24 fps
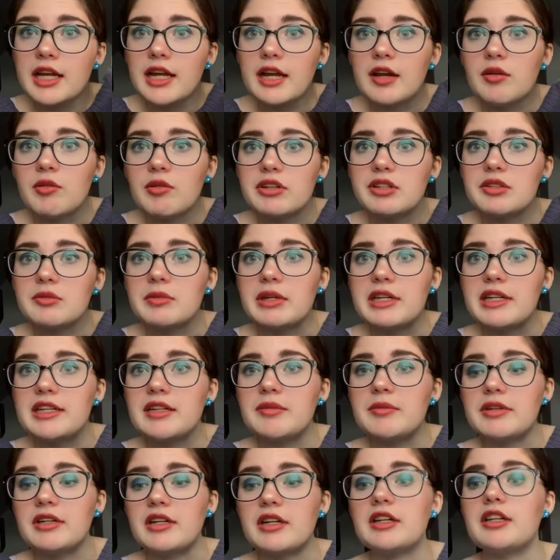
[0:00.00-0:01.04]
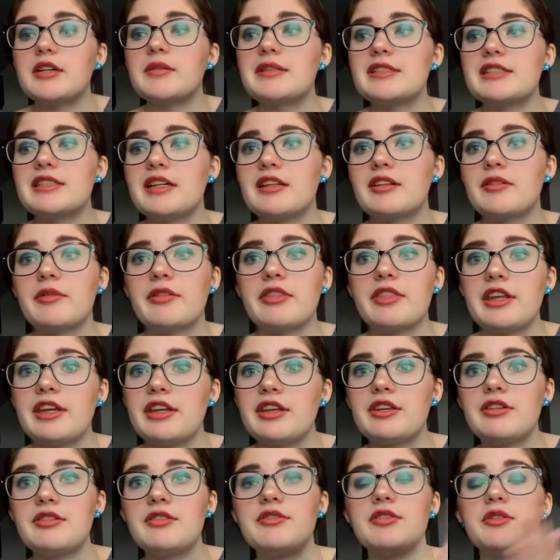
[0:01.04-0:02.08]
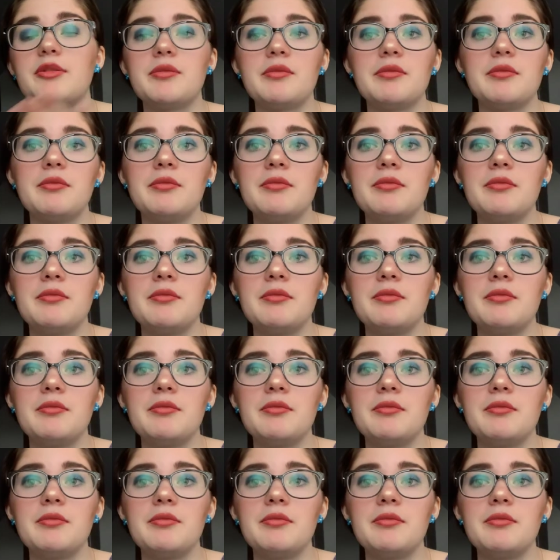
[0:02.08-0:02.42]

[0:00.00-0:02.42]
I want to meet him and hug him and tell him thank you for